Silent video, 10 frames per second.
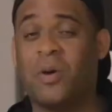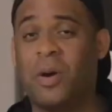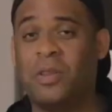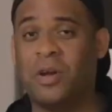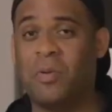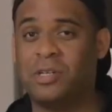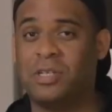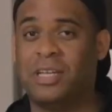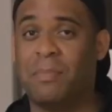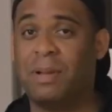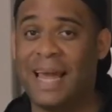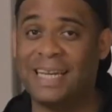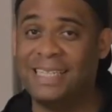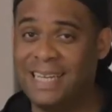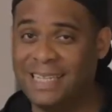going there originally to get
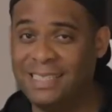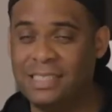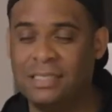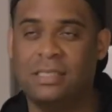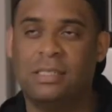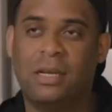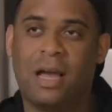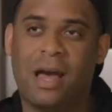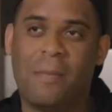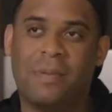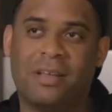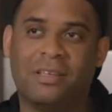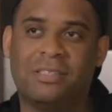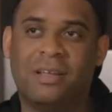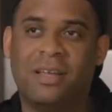plantains
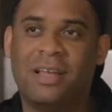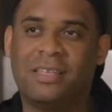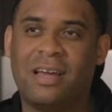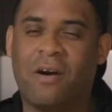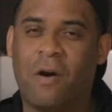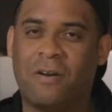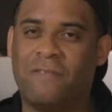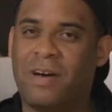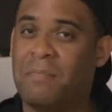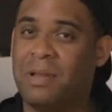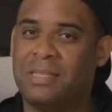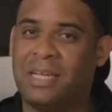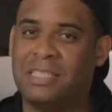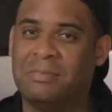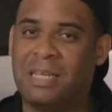because it's kind of hard to find
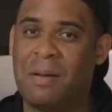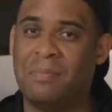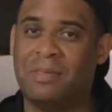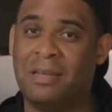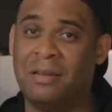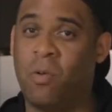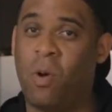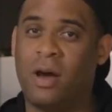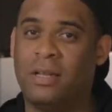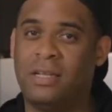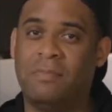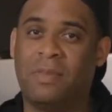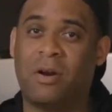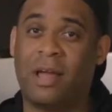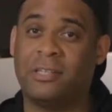plantains sometimes in quantity
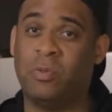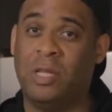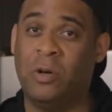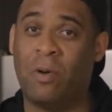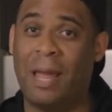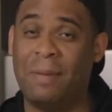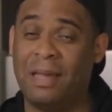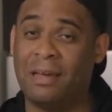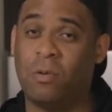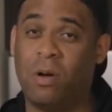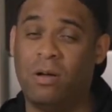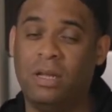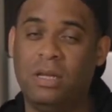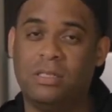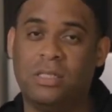that are actually really ripe and good
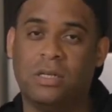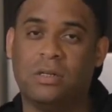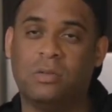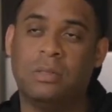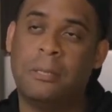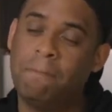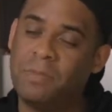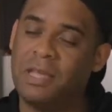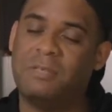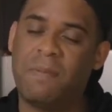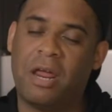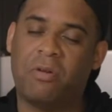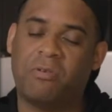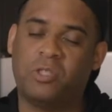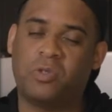quality. So the Hispanic
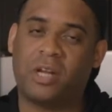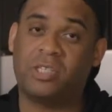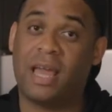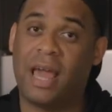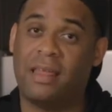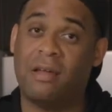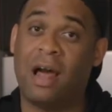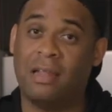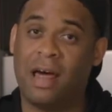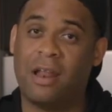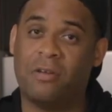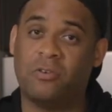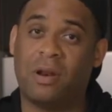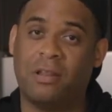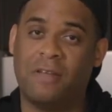grocery store actually had a lot of those
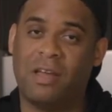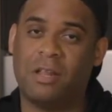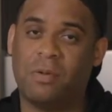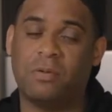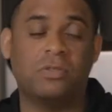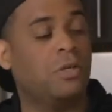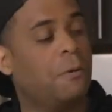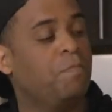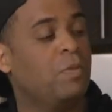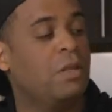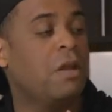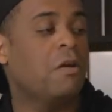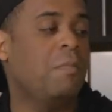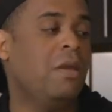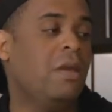readily available. So I'm
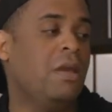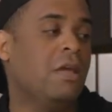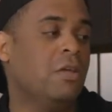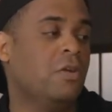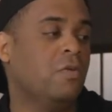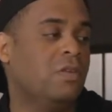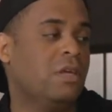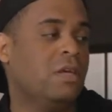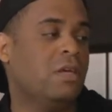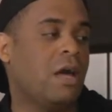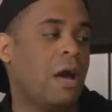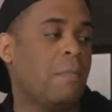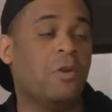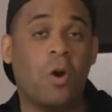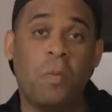gonna be using
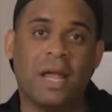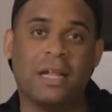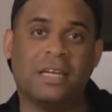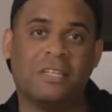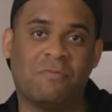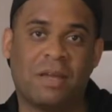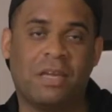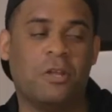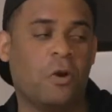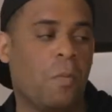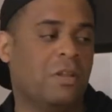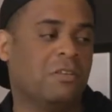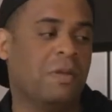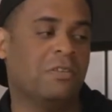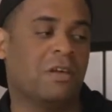no plantain for my keto, but this
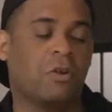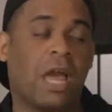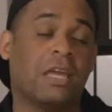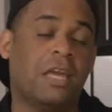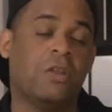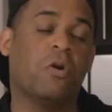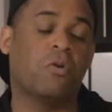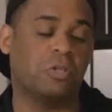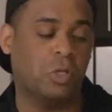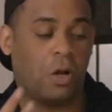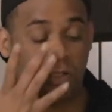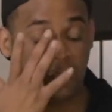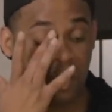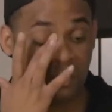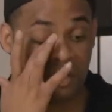is basically a keto grocery haul.
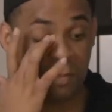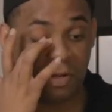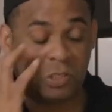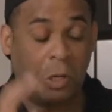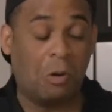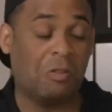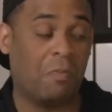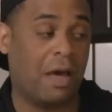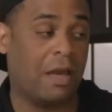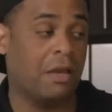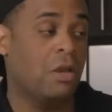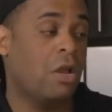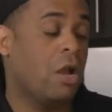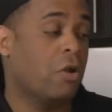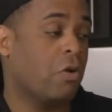So basically I'm gonna start with my
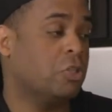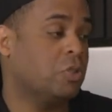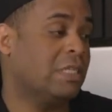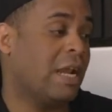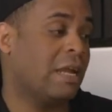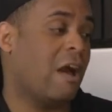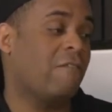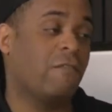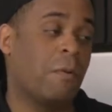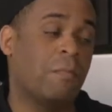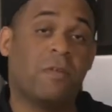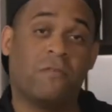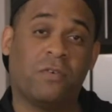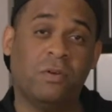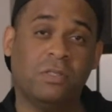groceries that I got from the
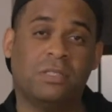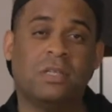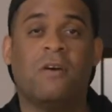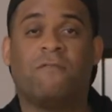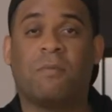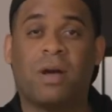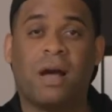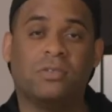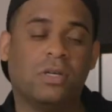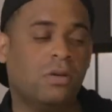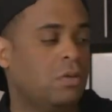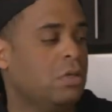fruits from Costco.